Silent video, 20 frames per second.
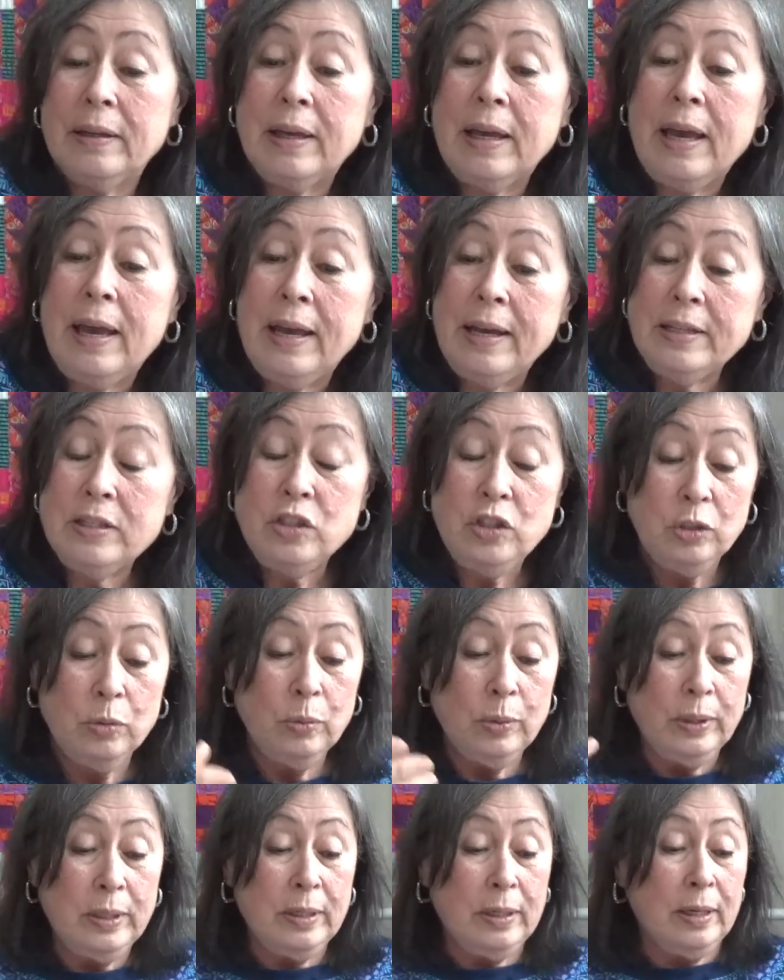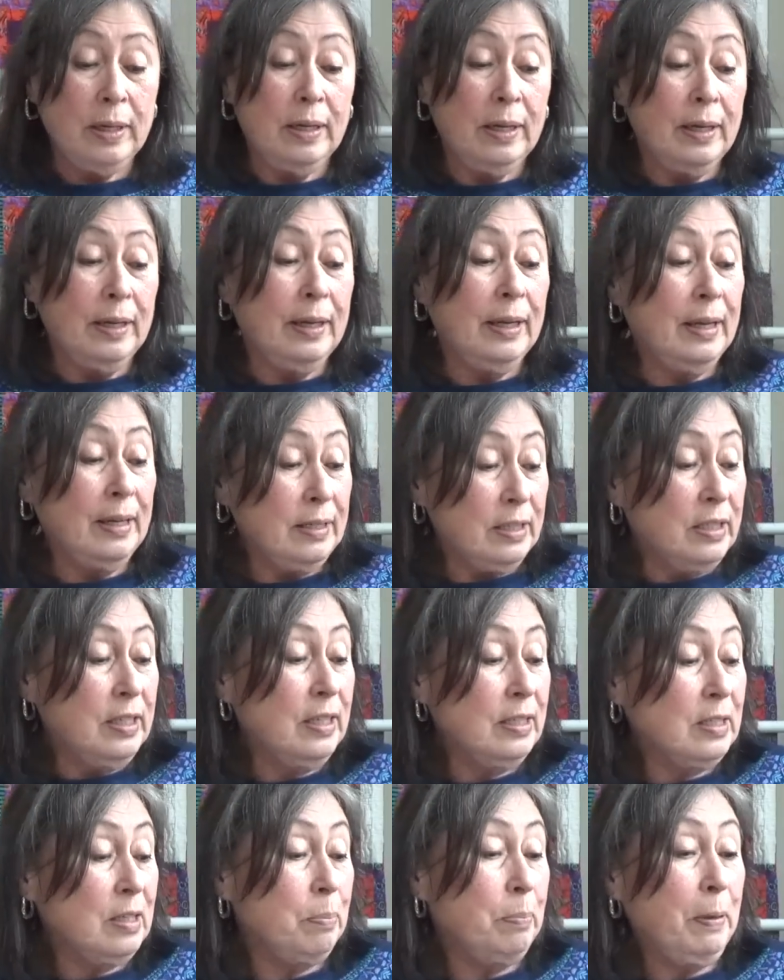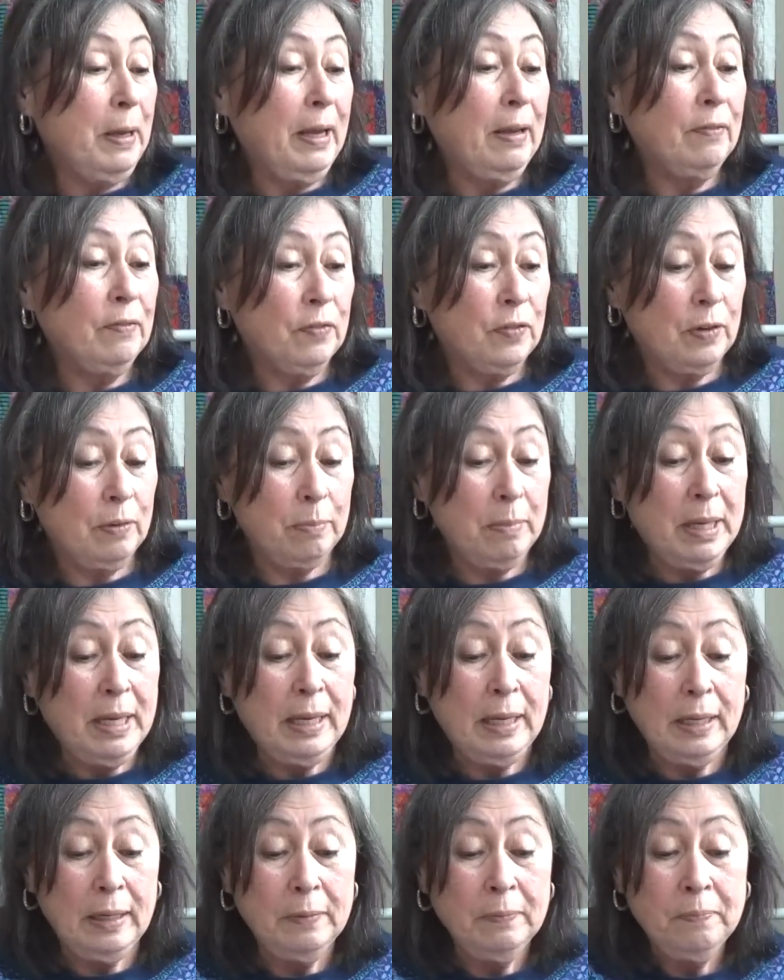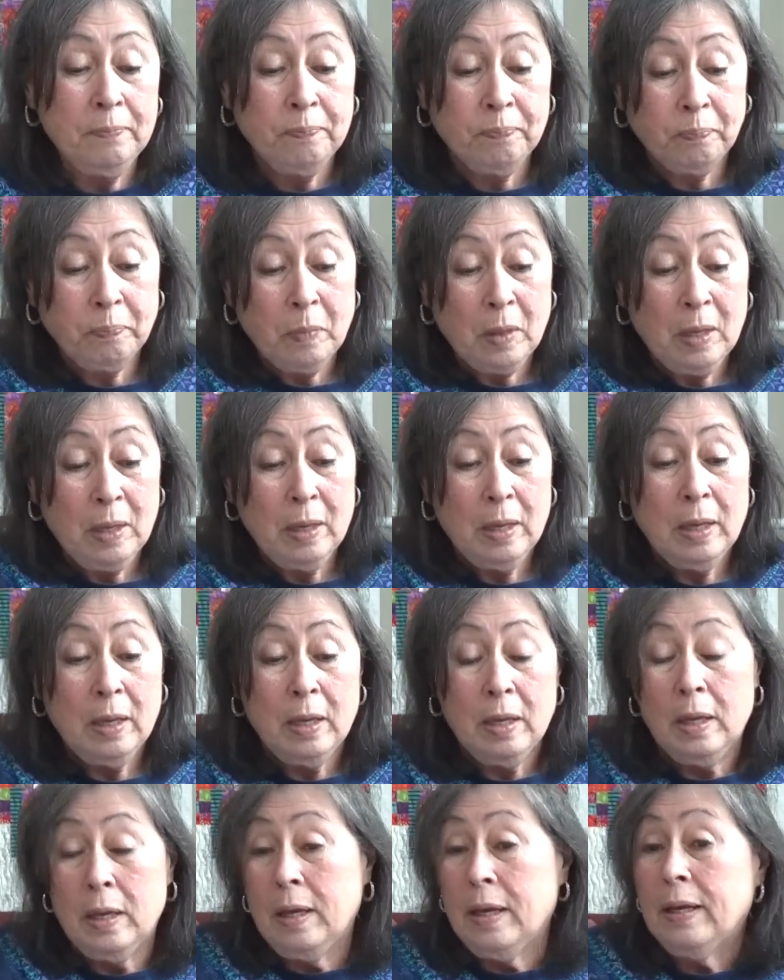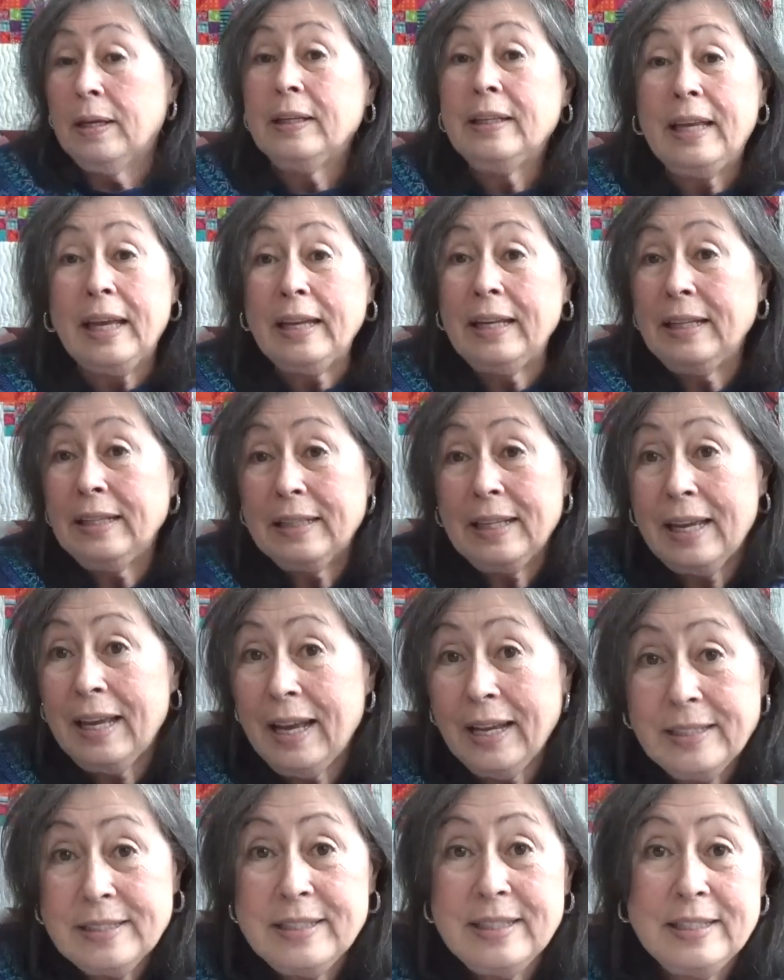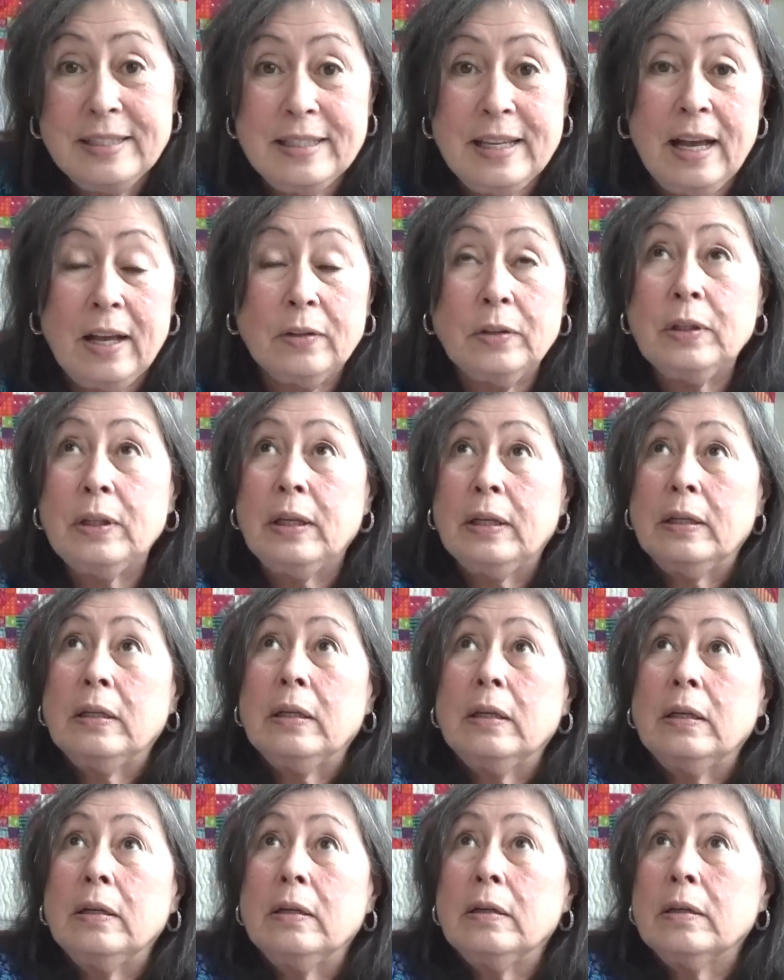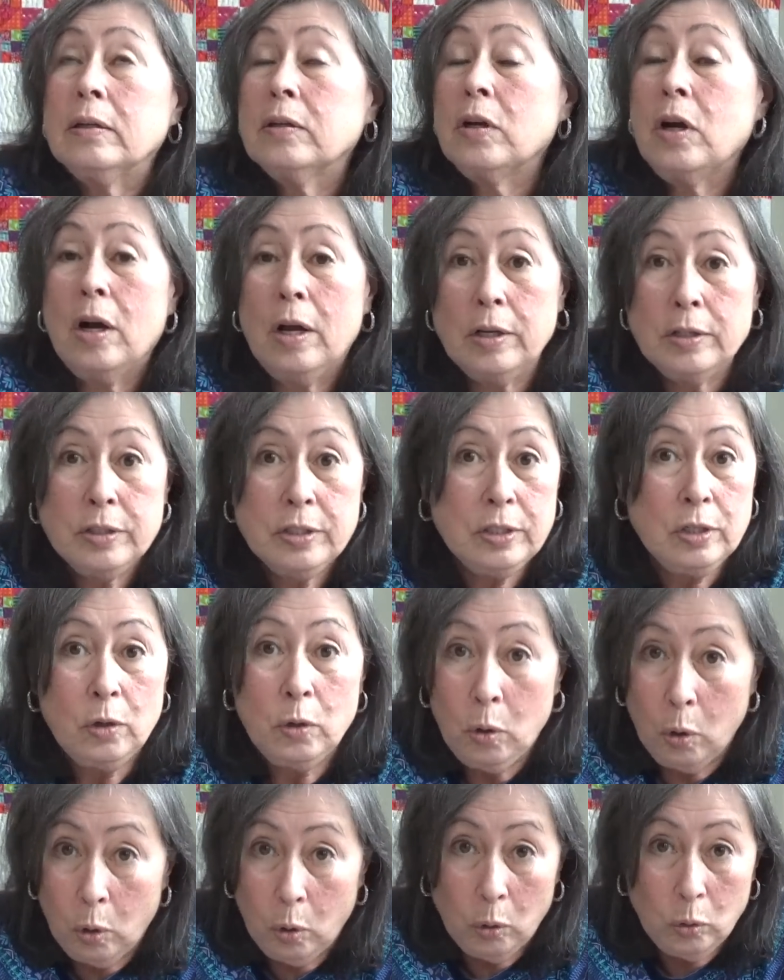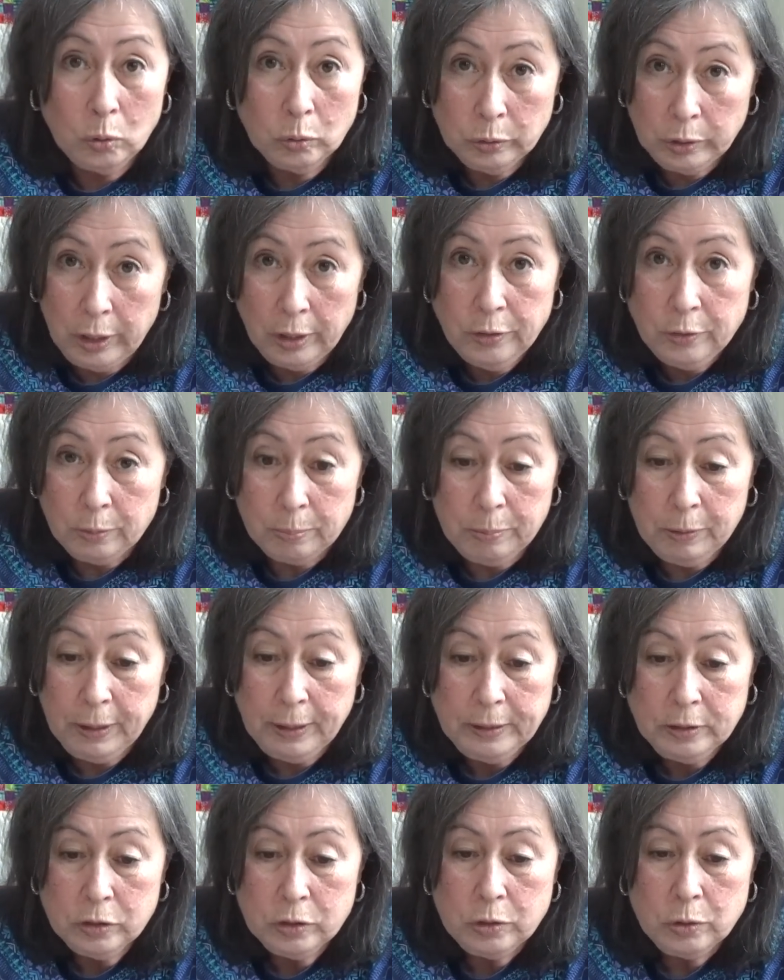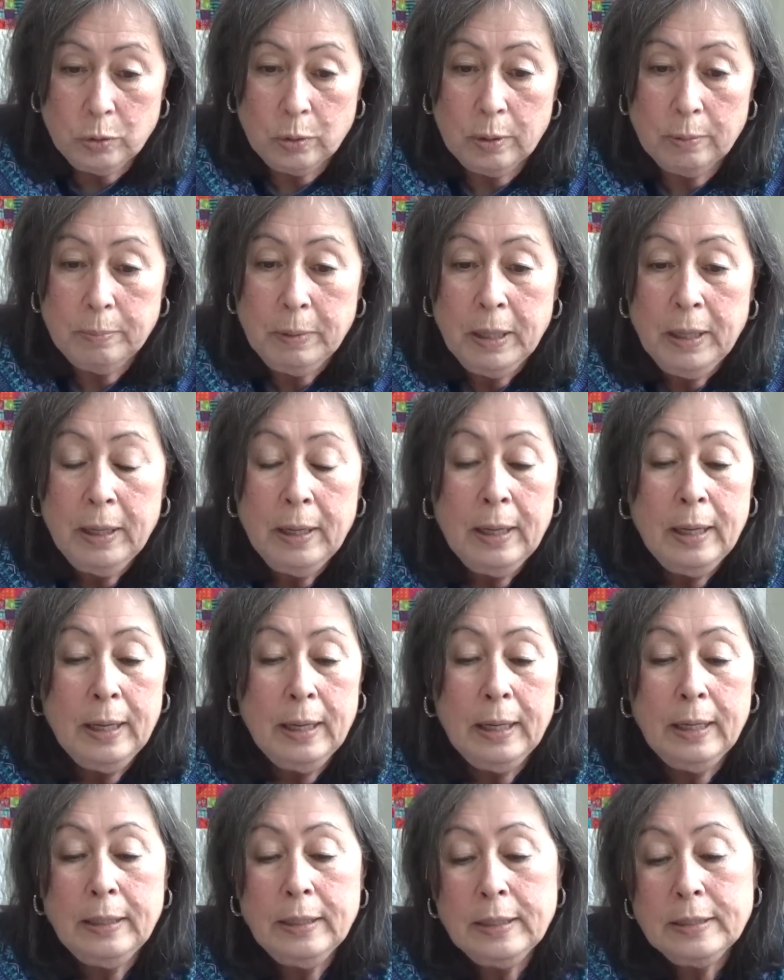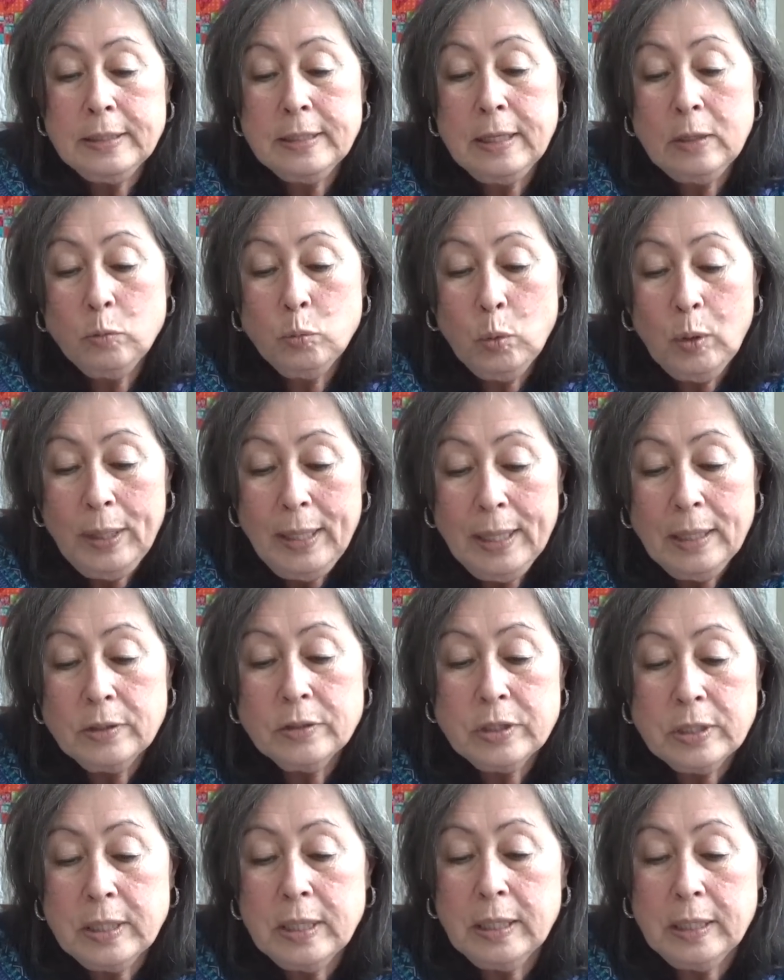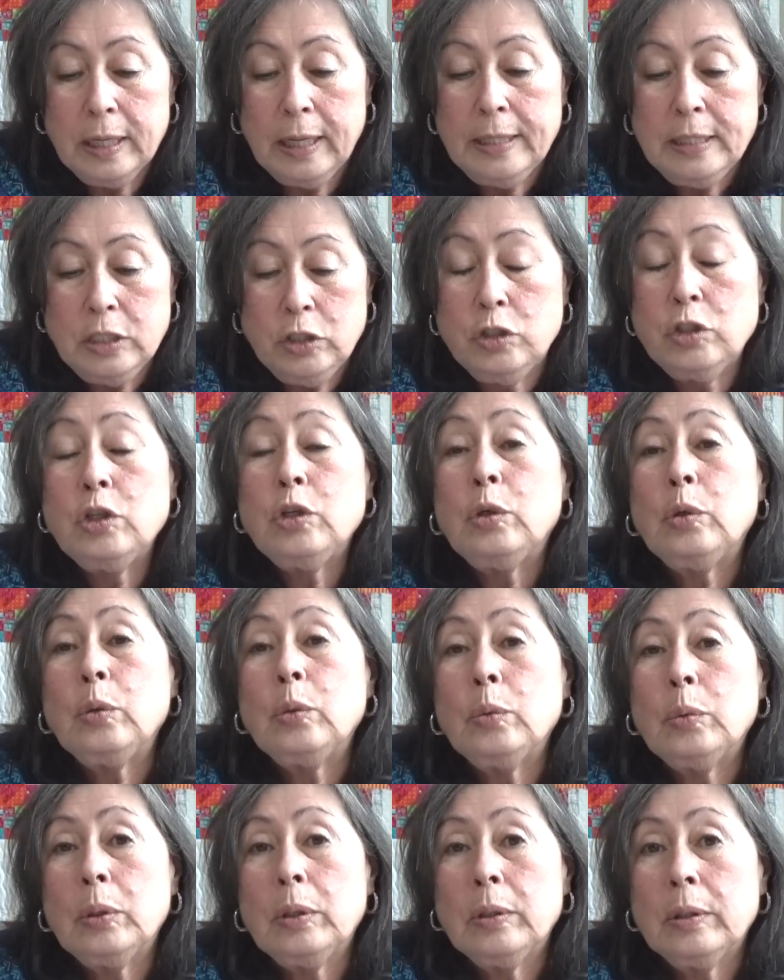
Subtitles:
As you would anticipate for me, getting the hexies out then caused a whole nother brainstorm. And I said, what else could I do